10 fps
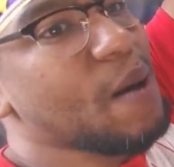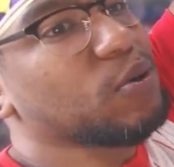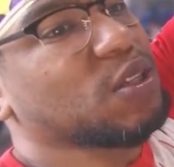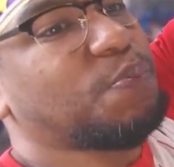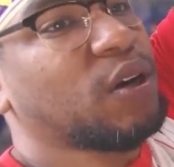
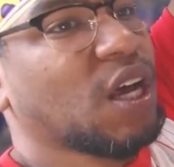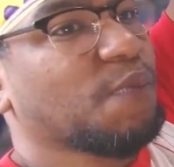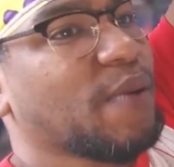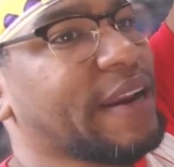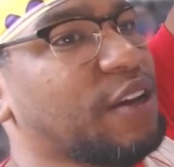able to put
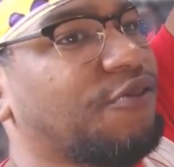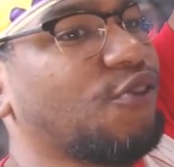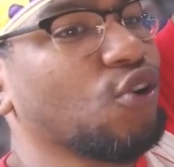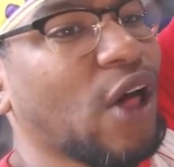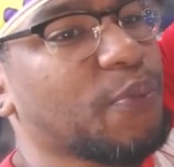up any
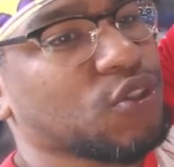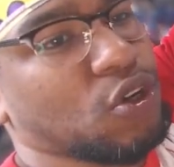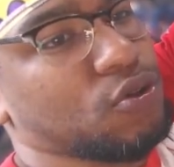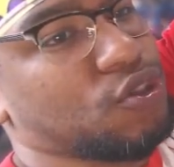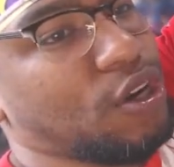full
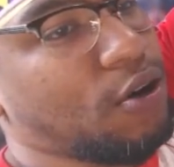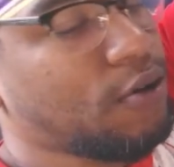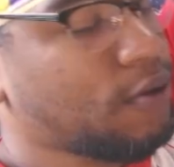episodes, you know?